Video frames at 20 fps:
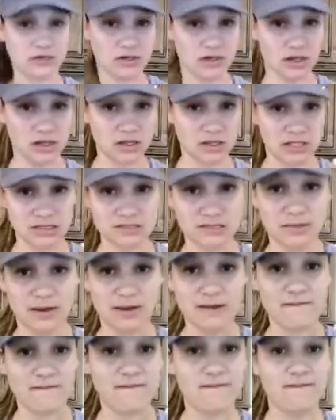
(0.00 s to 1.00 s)
not least,
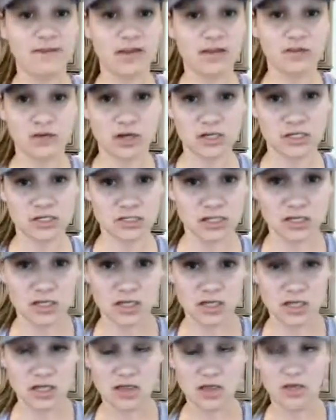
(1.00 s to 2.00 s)
my favorite
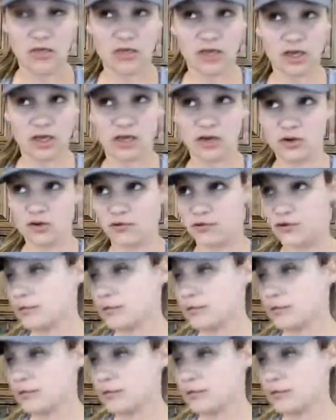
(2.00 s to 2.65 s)
thing for